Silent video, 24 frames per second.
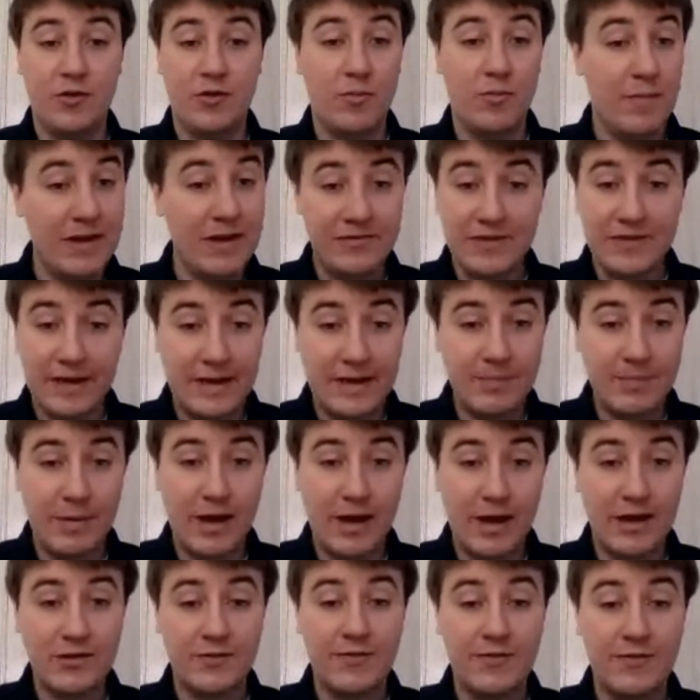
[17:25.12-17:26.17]
you missed any
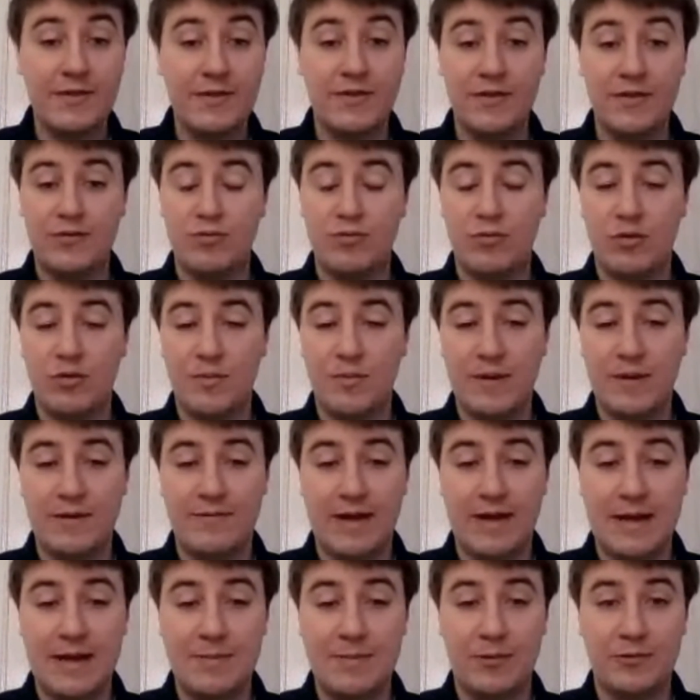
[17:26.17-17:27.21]
part of it. This will be
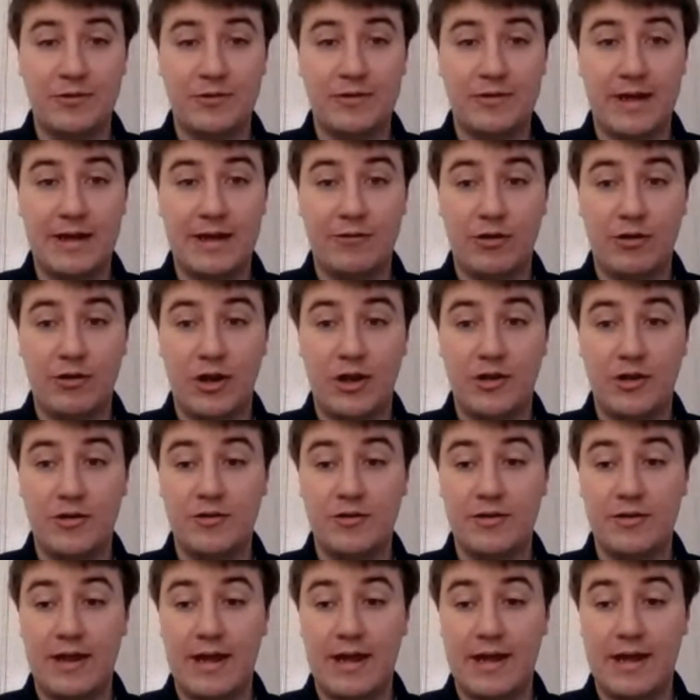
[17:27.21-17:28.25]
available to
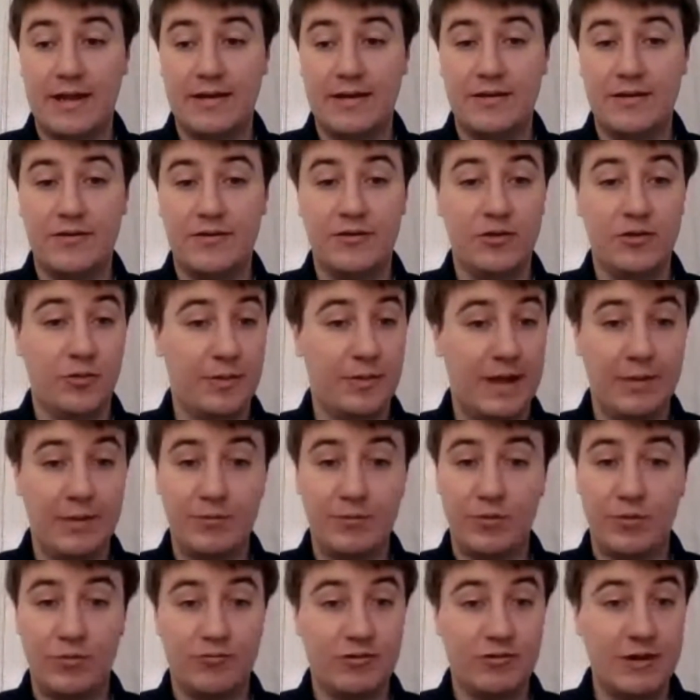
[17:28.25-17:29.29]
download, and you'll be able
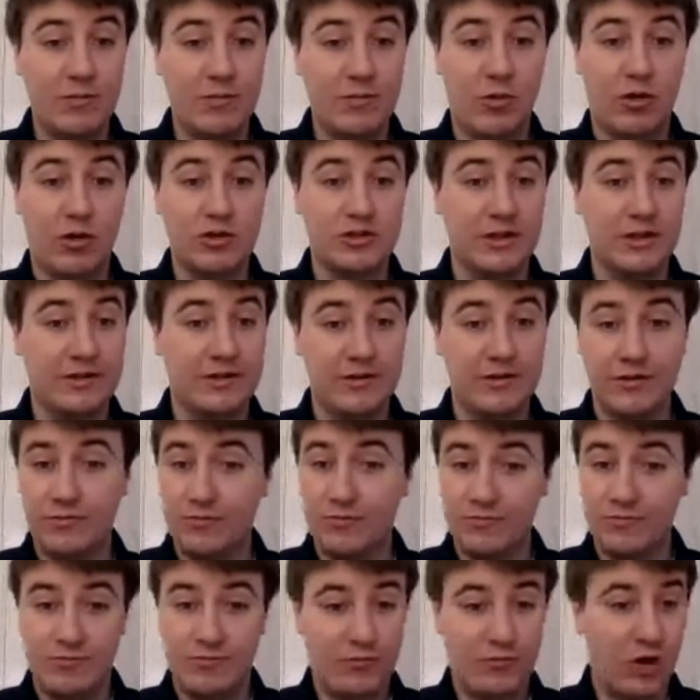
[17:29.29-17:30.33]
to rewatch it
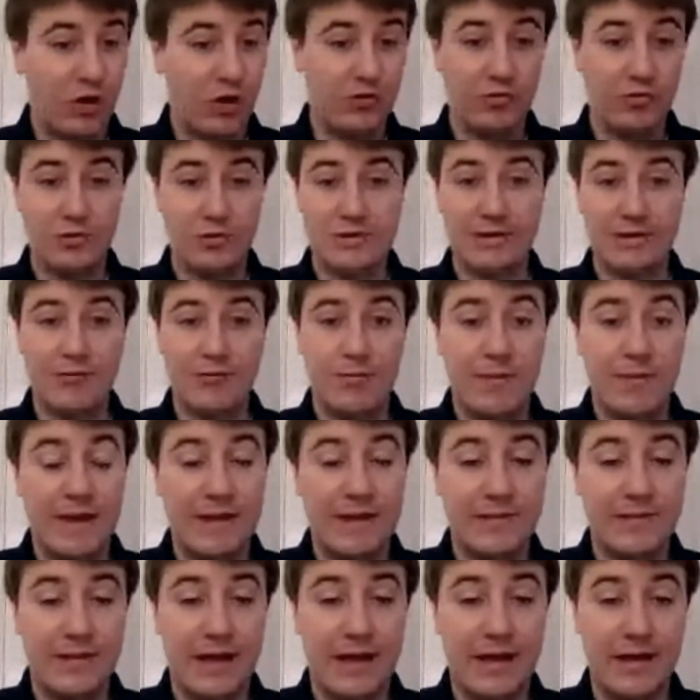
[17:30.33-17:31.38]
and go to whichever
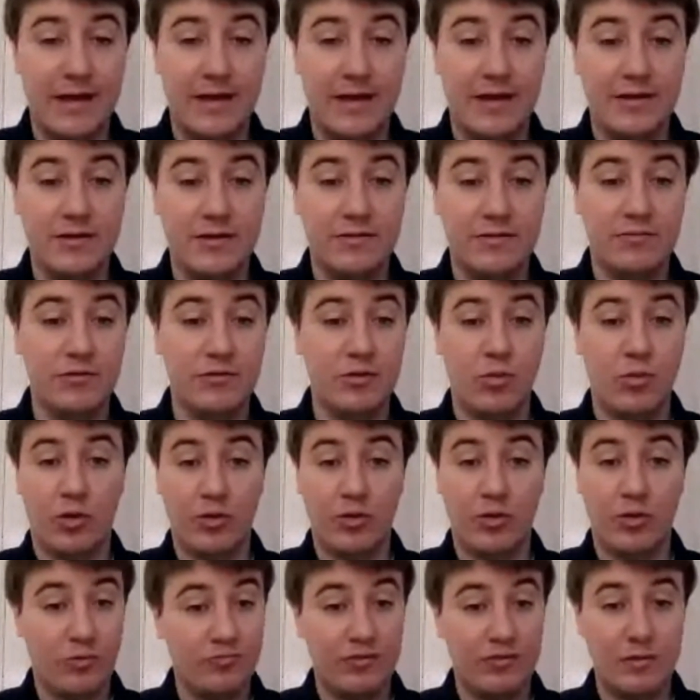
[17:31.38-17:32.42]
bit that you
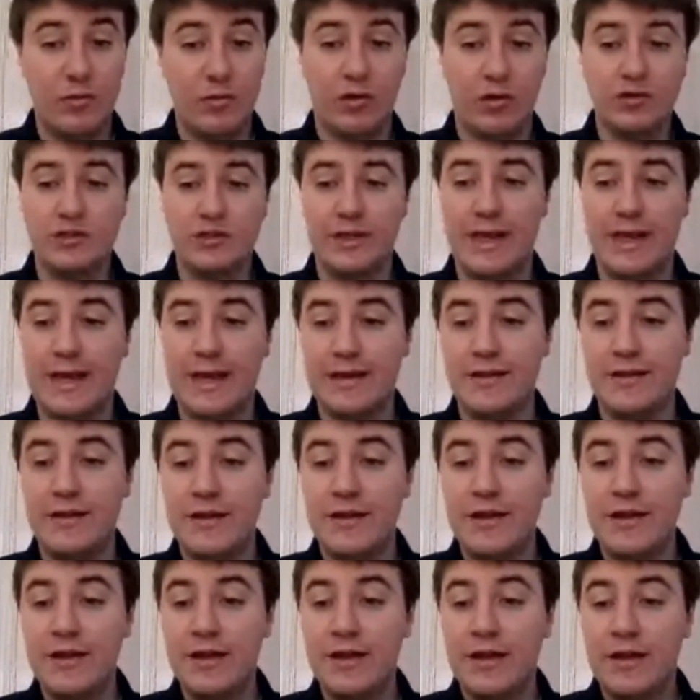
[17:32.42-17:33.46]
want to rewatch again.
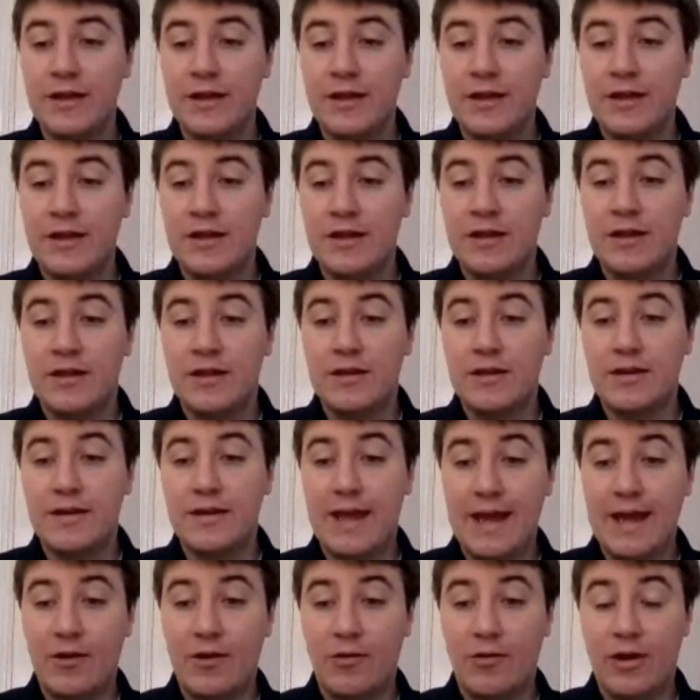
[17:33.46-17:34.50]

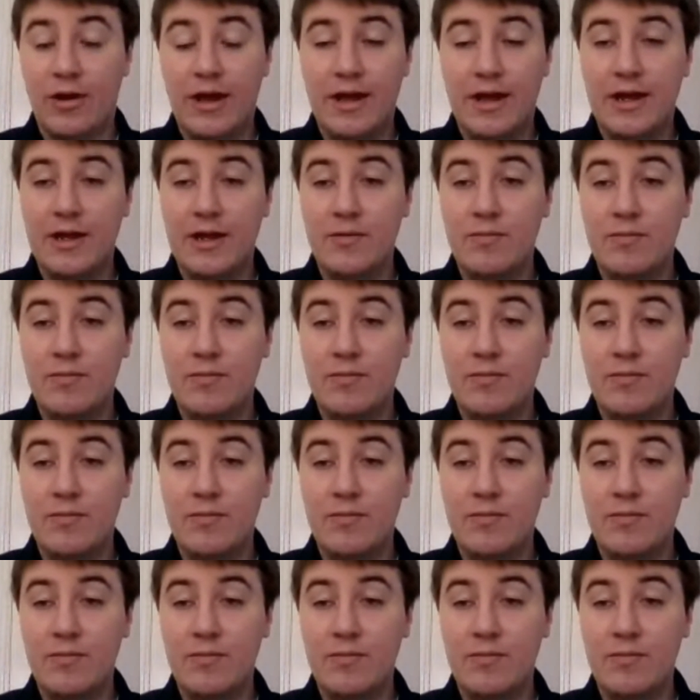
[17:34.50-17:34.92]
Now,